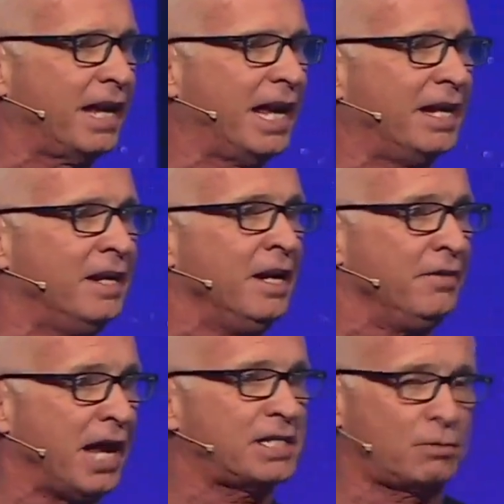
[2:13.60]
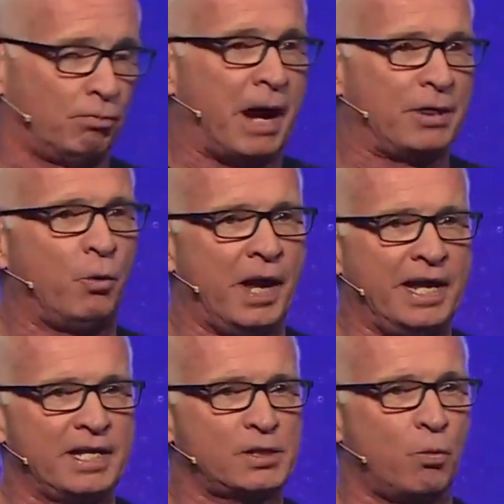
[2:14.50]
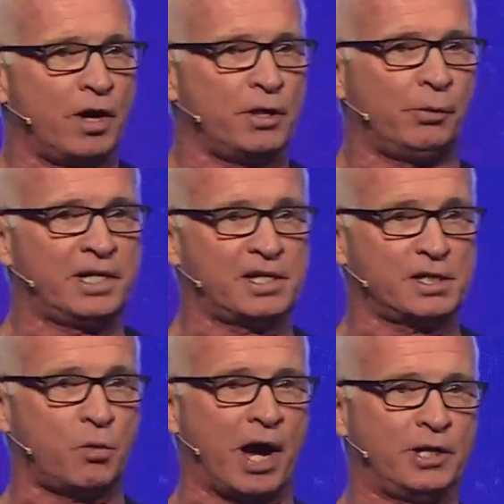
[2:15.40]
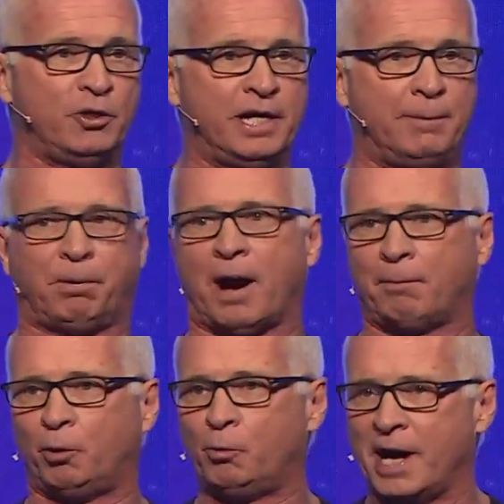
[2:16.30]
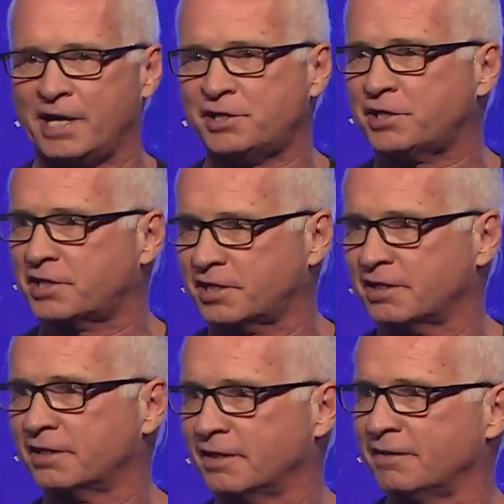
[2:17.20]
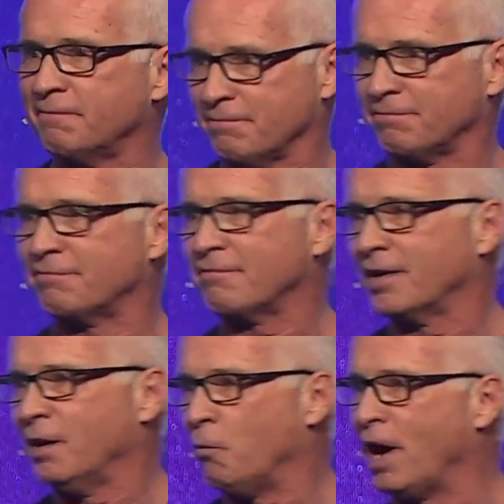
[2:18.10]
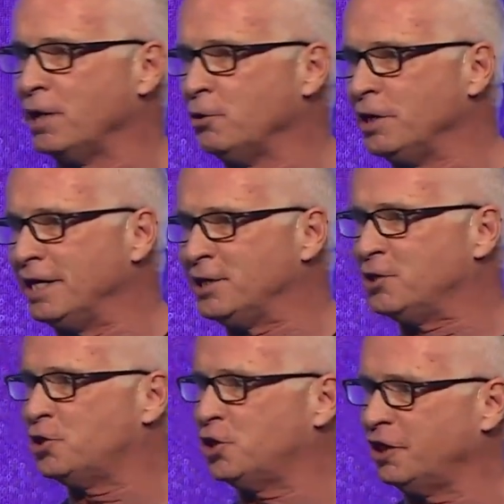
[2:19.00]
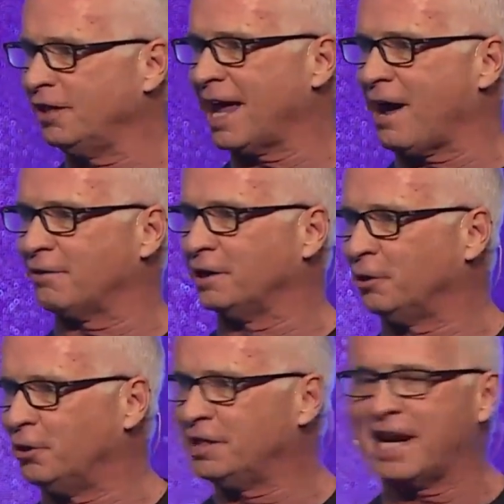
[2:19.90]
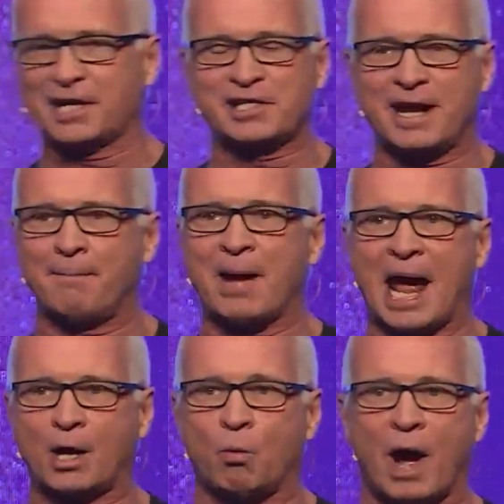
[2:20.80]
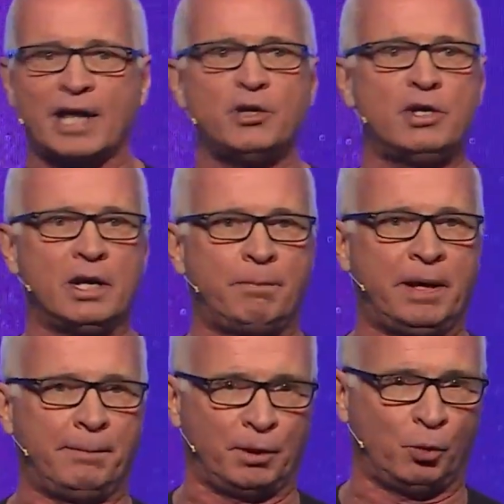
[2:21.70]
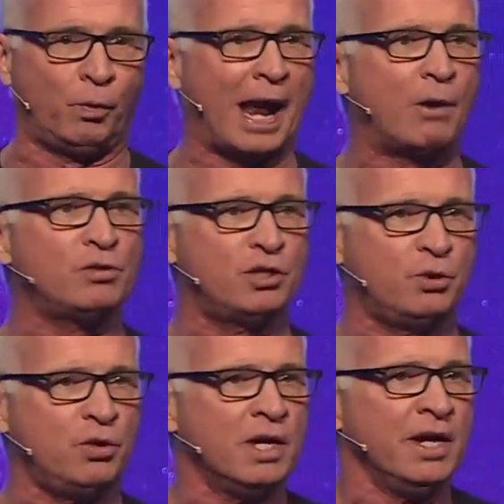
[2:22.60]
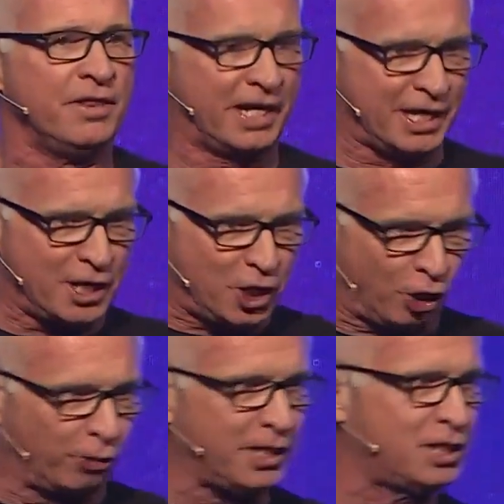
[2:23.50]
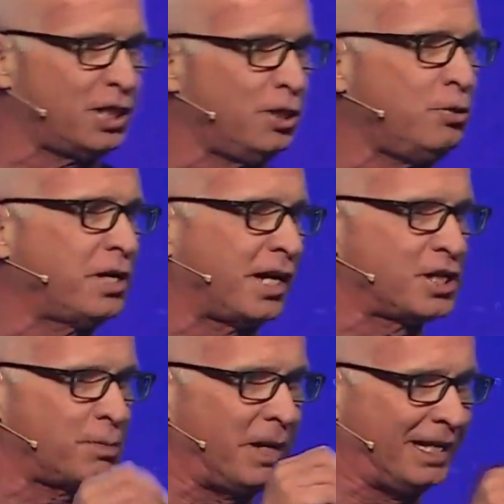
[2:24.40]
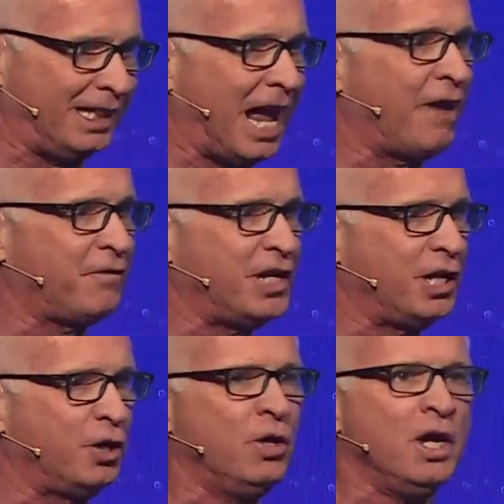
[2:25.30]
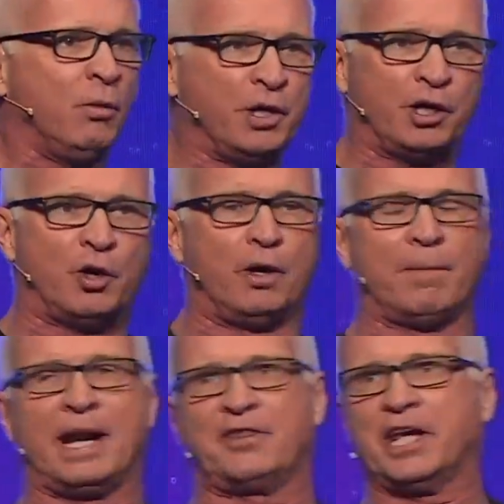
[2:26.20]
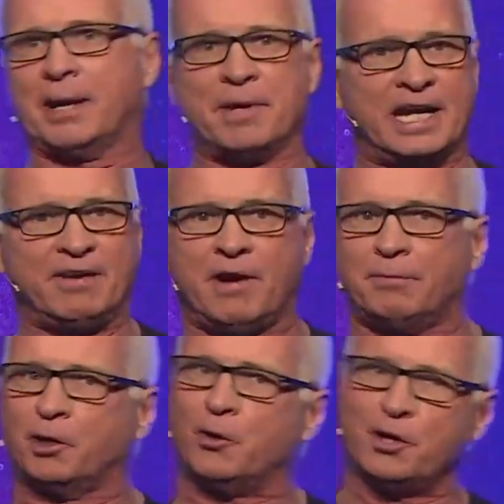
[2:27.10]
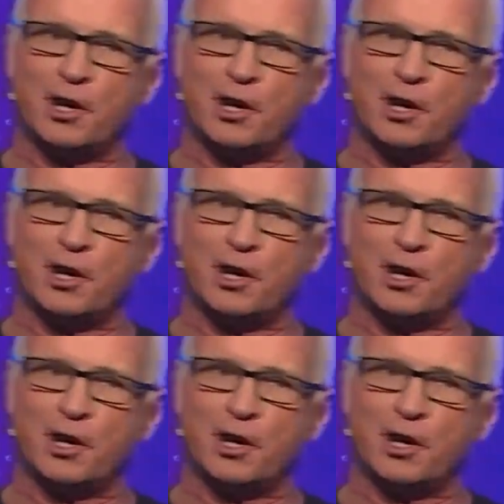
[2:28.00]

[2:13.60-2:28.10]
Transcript: And that's, by the way, is one of the reasons why you need proper rest. Why you need to chill out and learn to take a step back, why you need people around you that can encourage you, that can speak life into you. When you're going, man, I think I'm gonna give up, they're going,